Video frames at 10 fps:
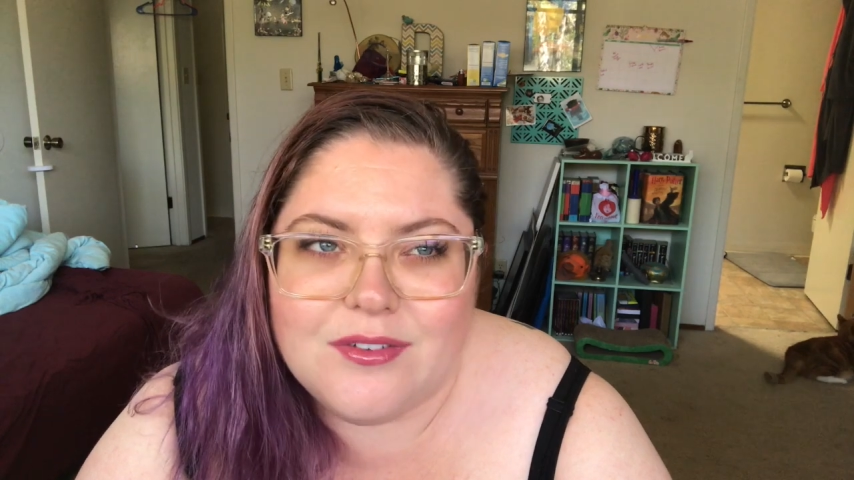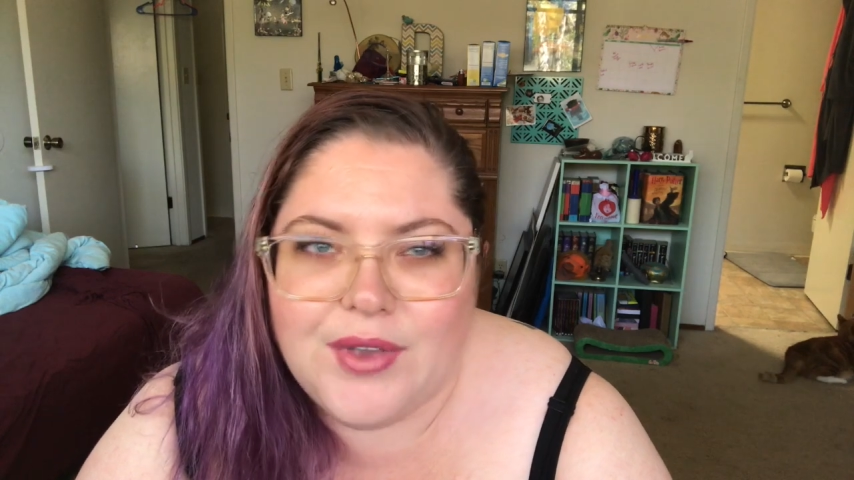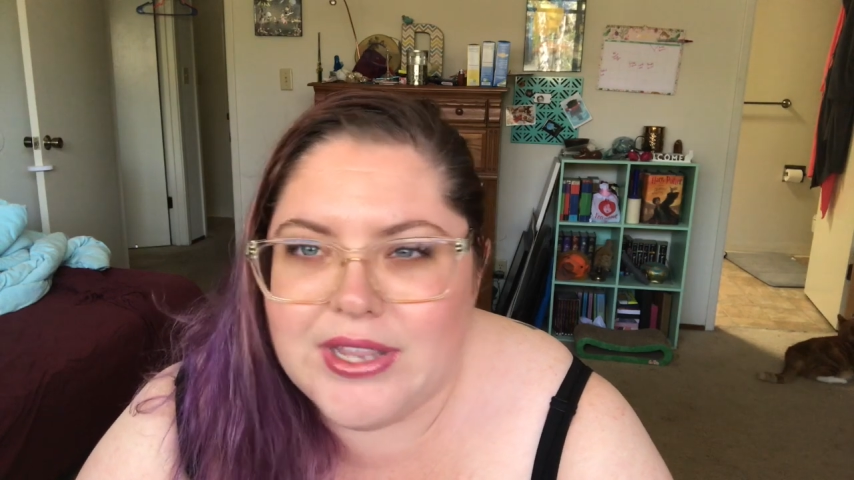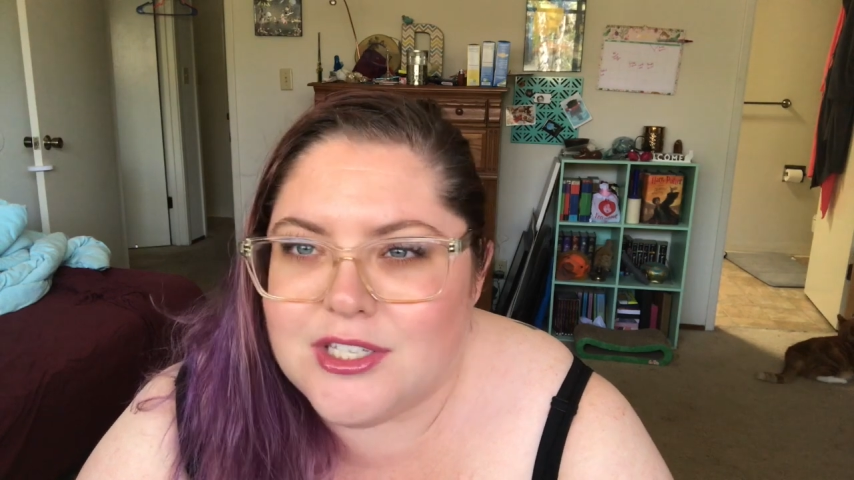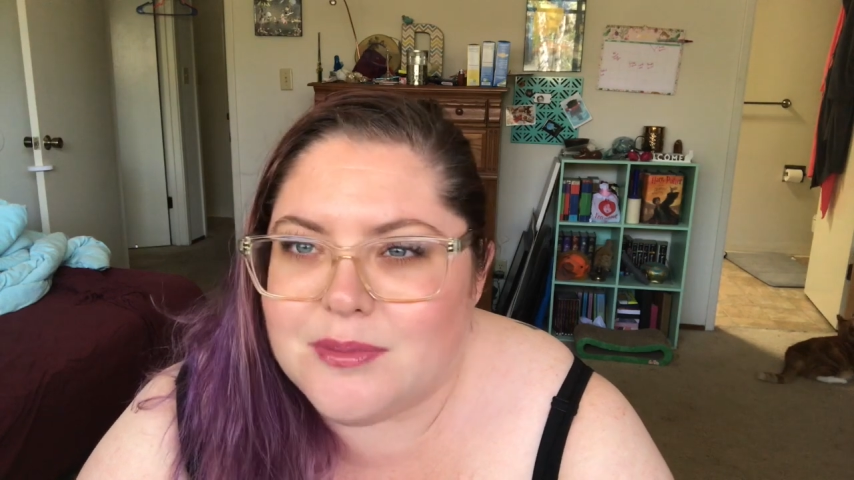
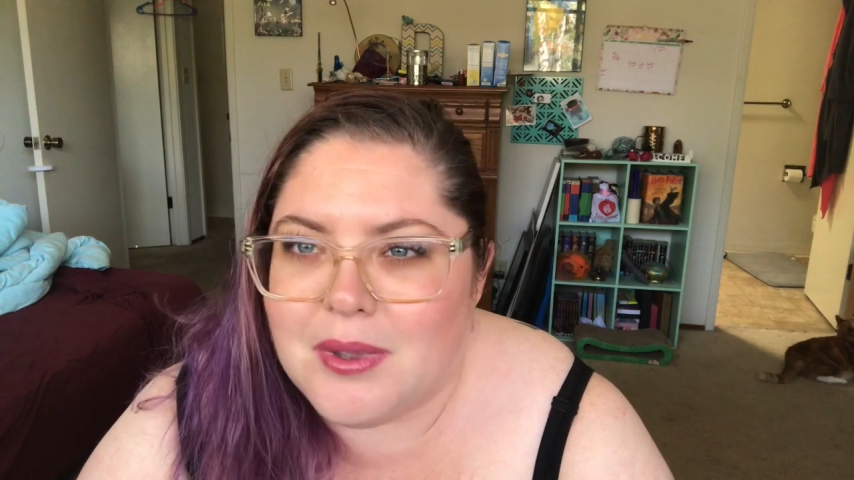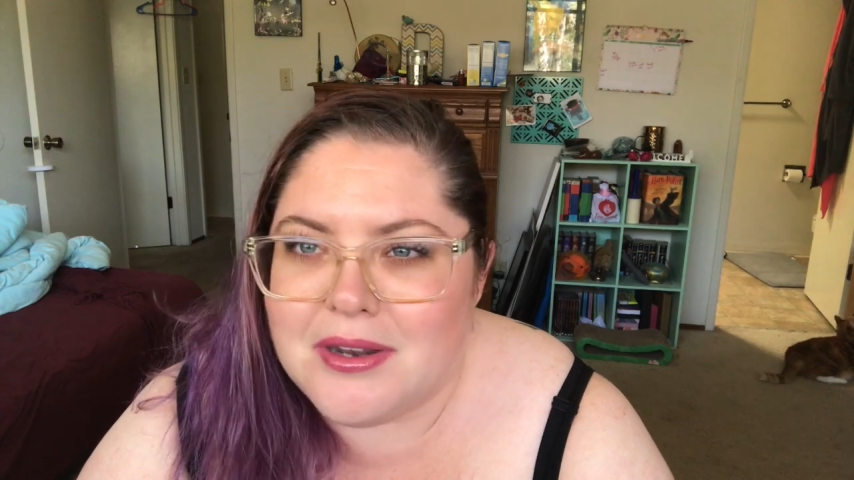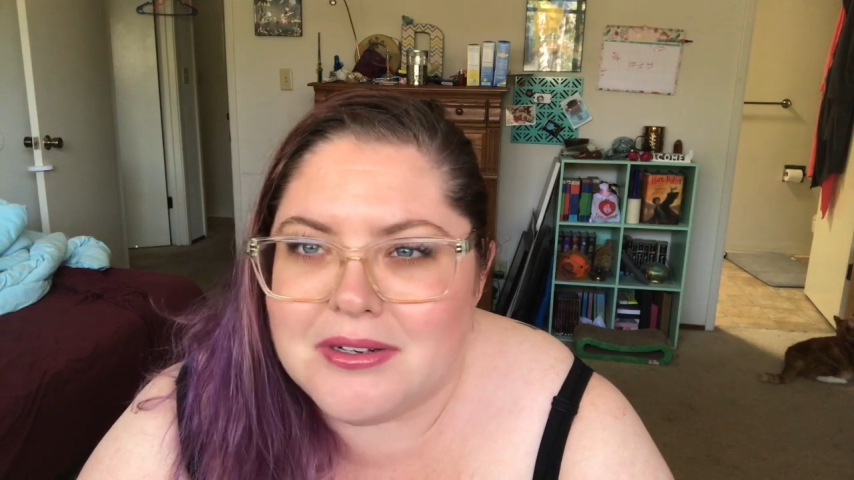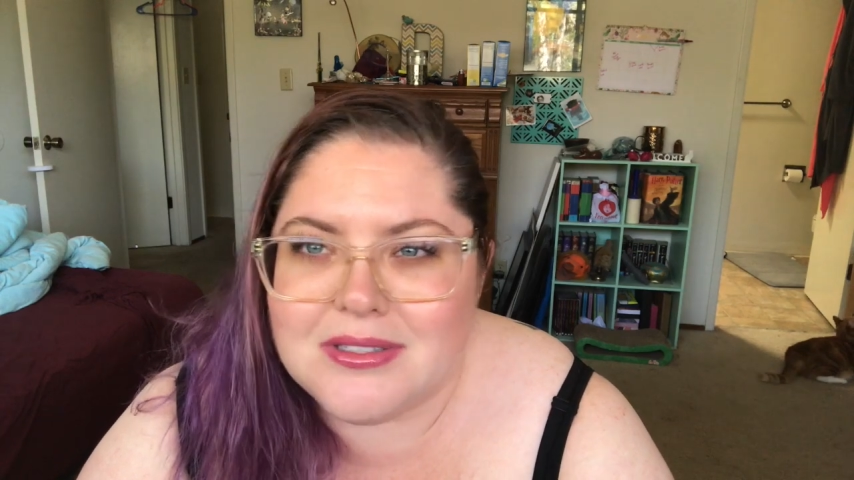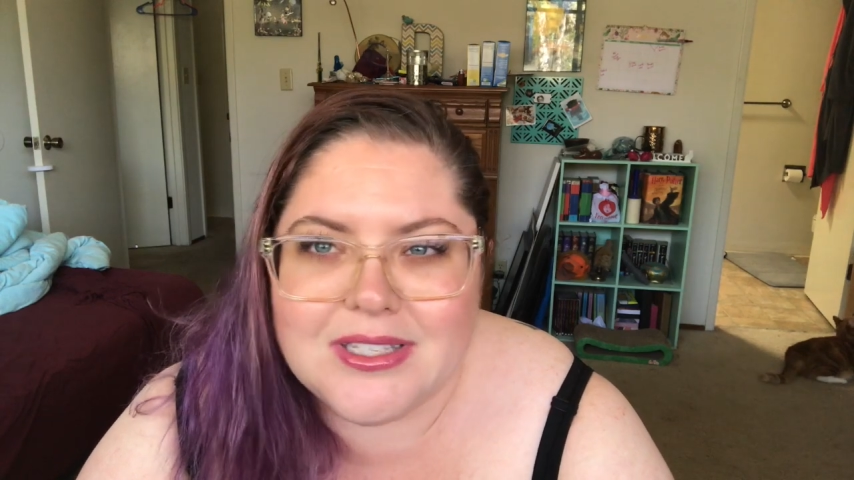finds a
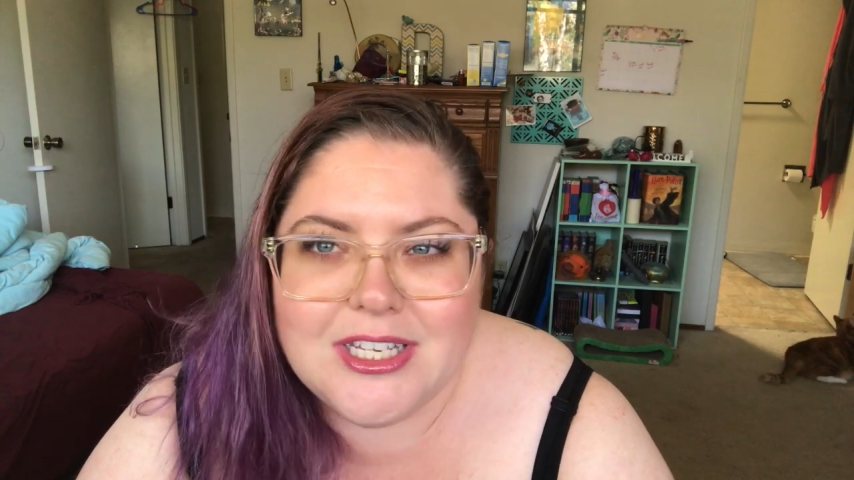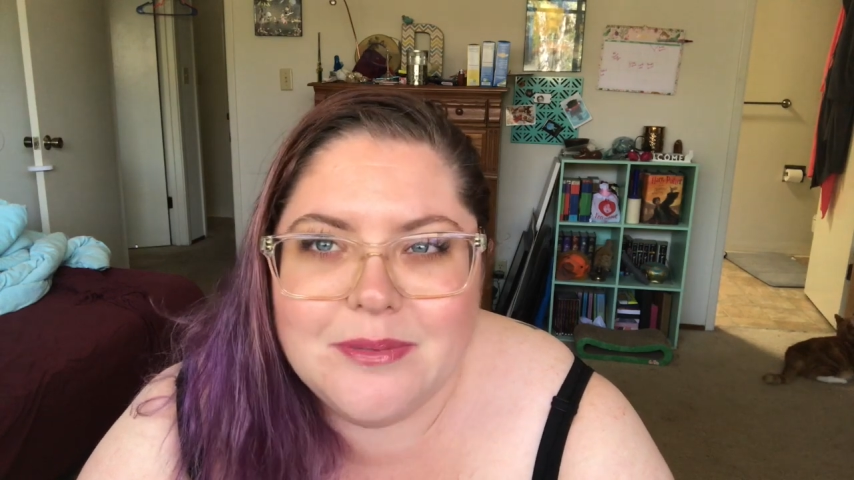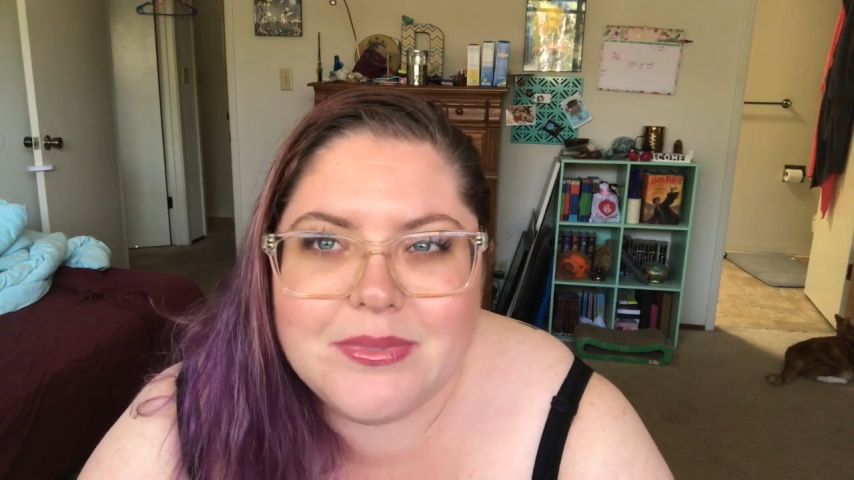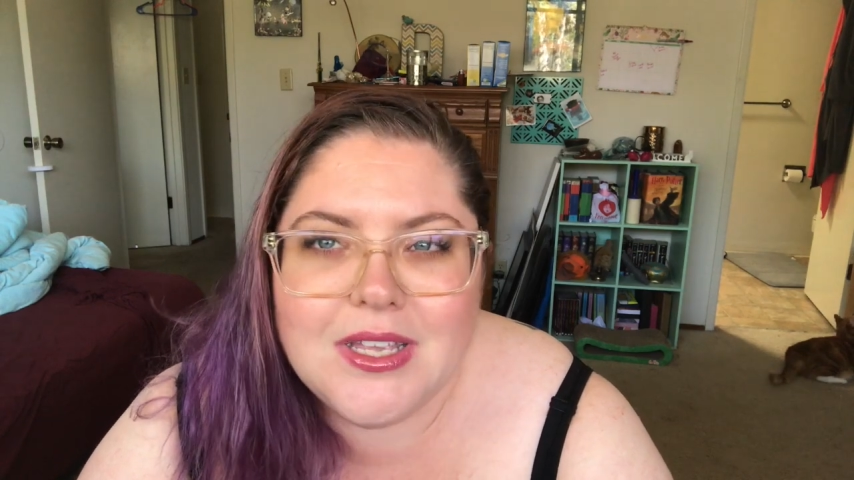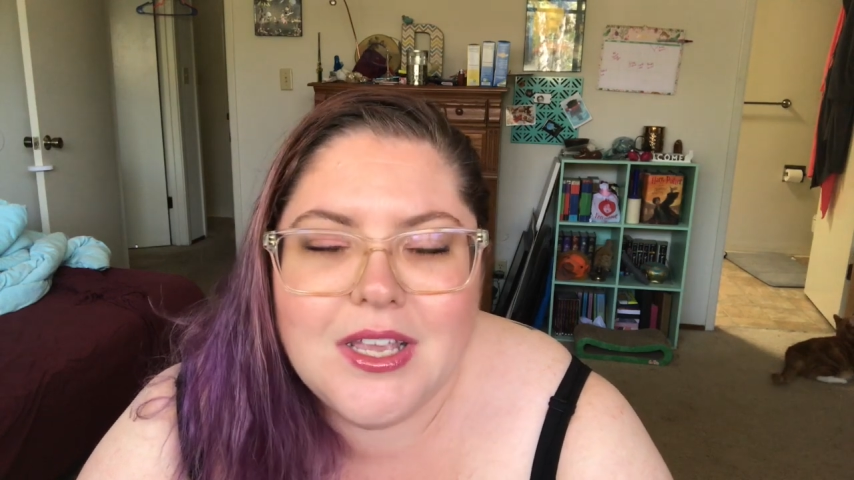spot and
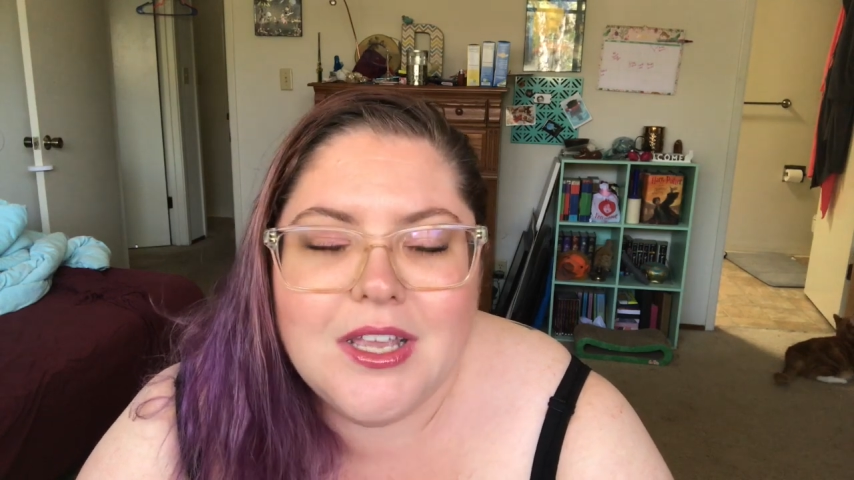sleeps.